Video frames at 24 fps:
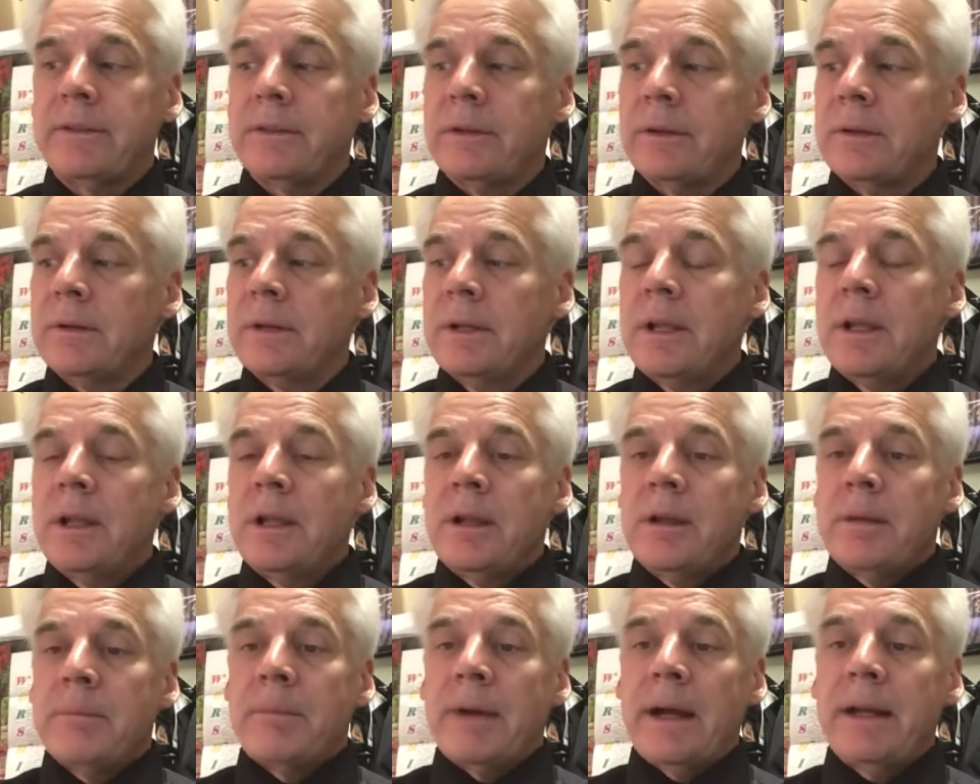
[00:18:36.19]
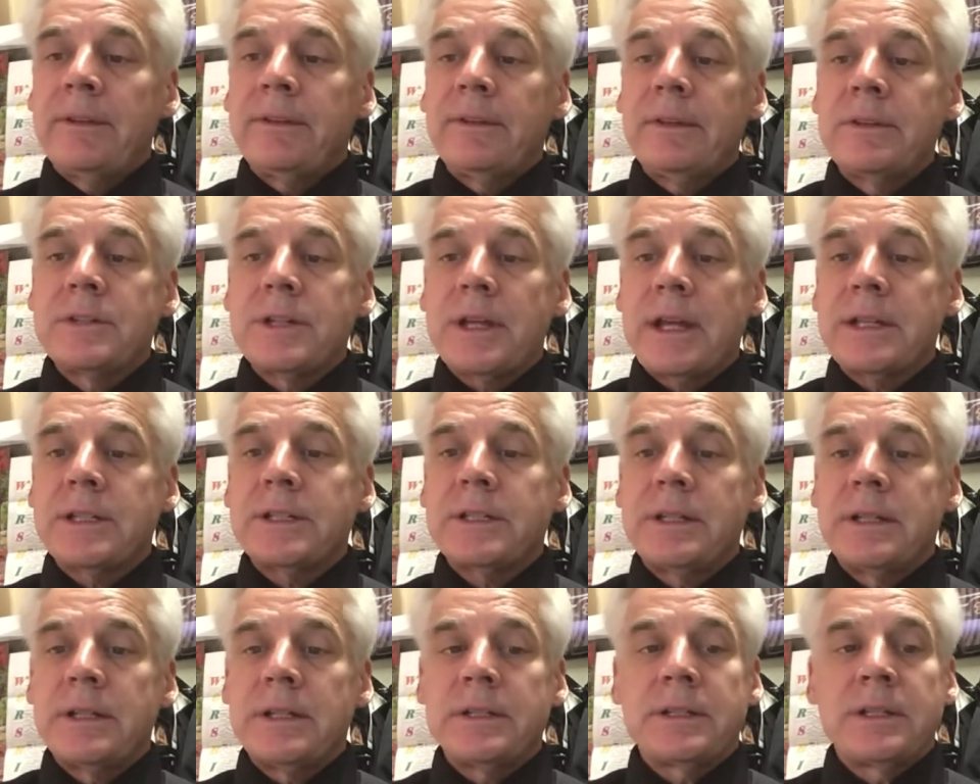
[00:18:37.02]
So my
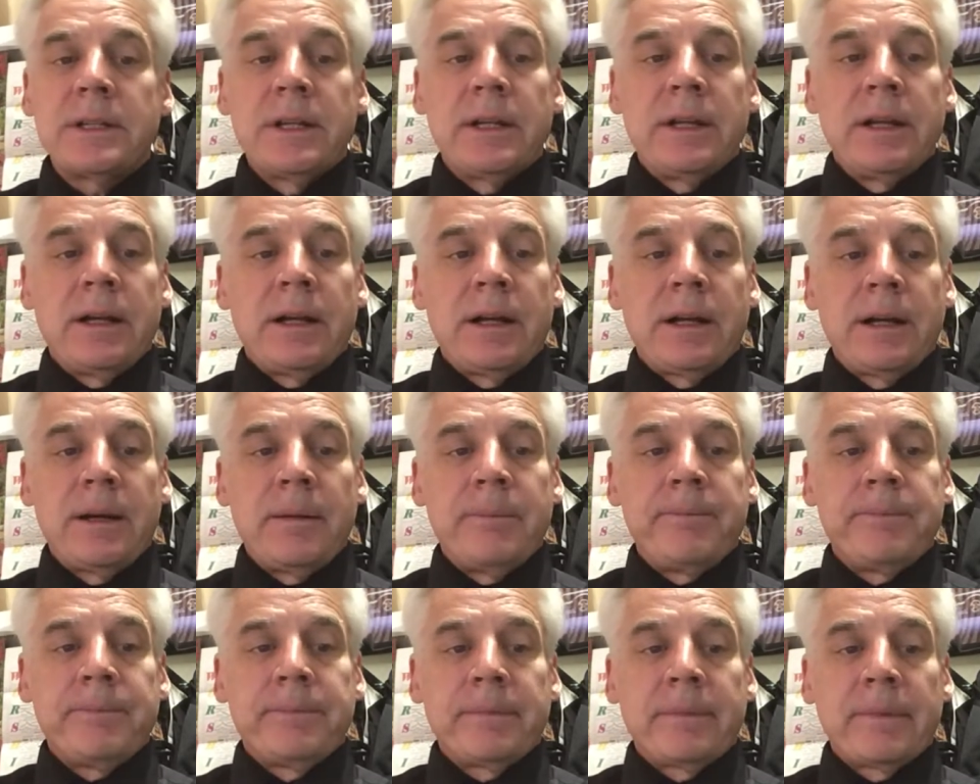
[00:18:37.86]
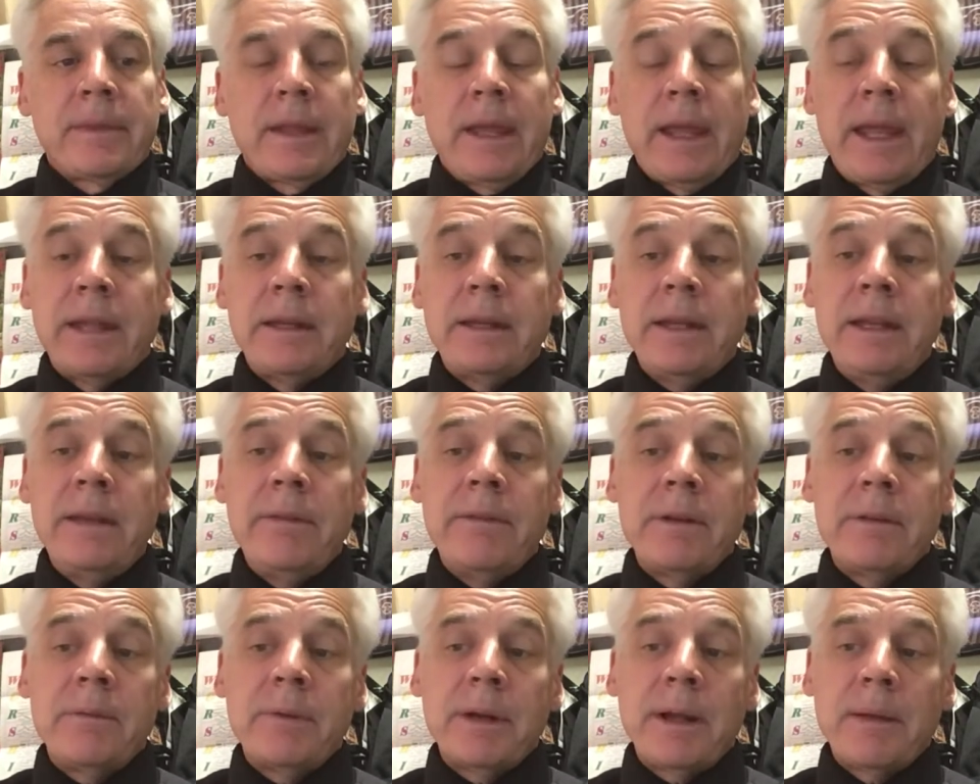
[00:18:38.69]
suggestion is, and
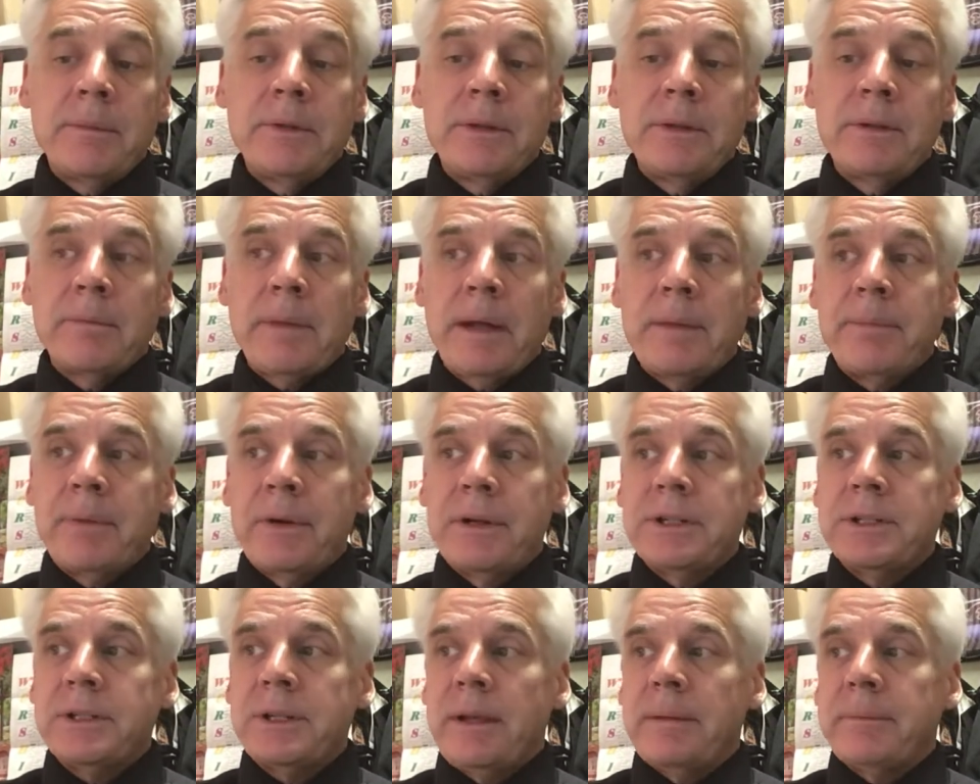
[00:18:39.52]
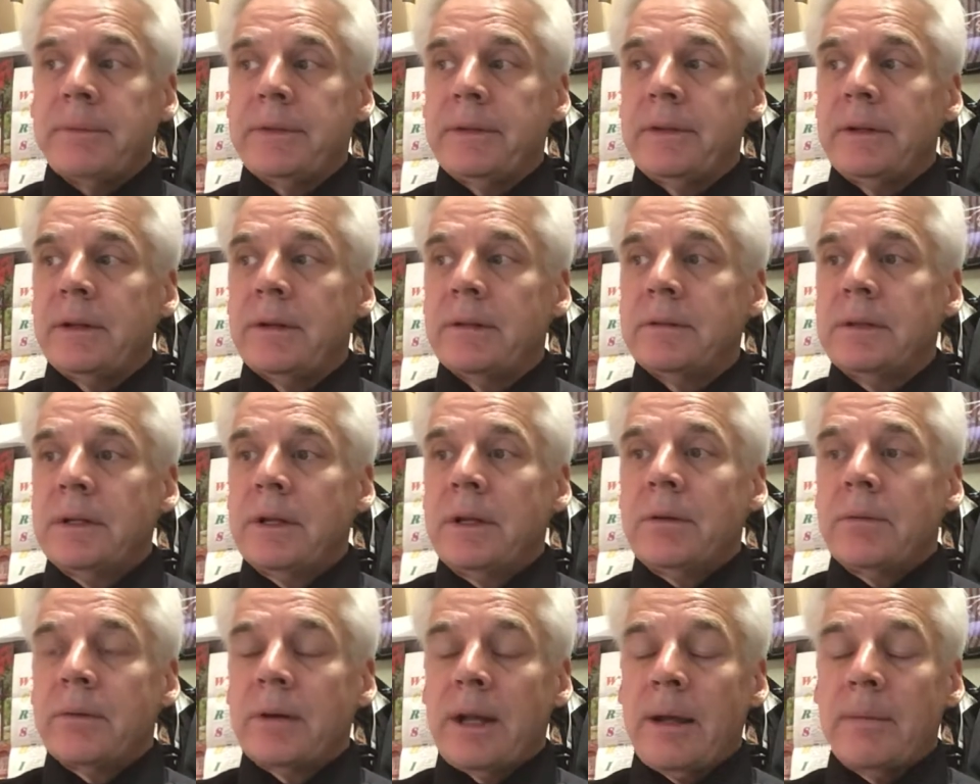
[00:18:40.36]
even when I'm doing my push-ups,
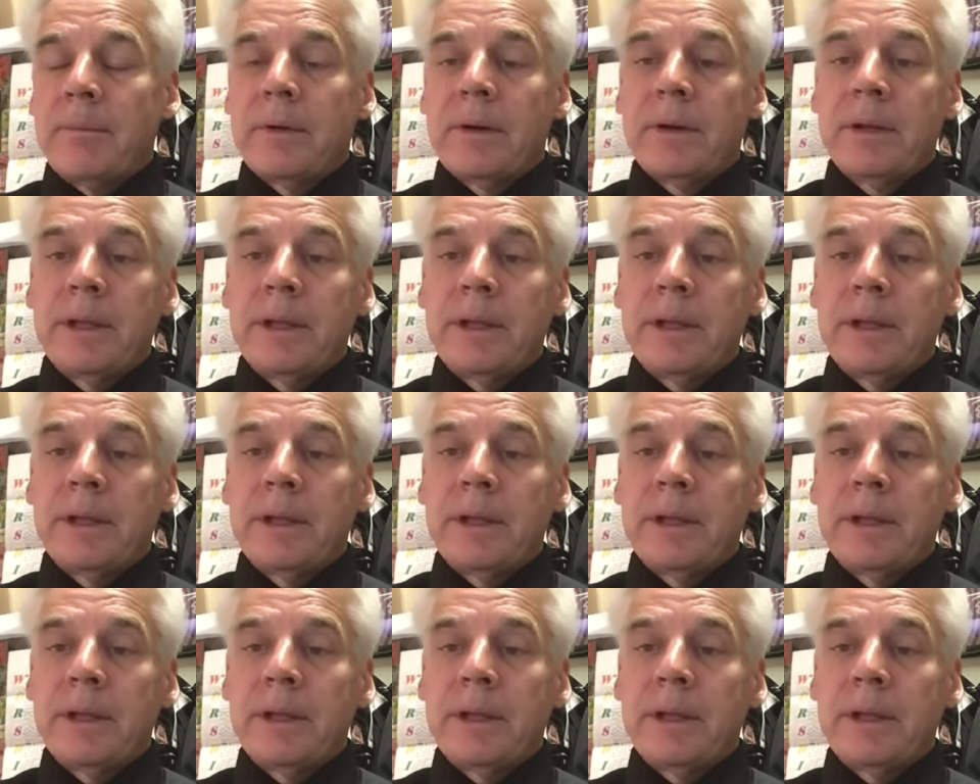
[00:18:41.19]
when I'm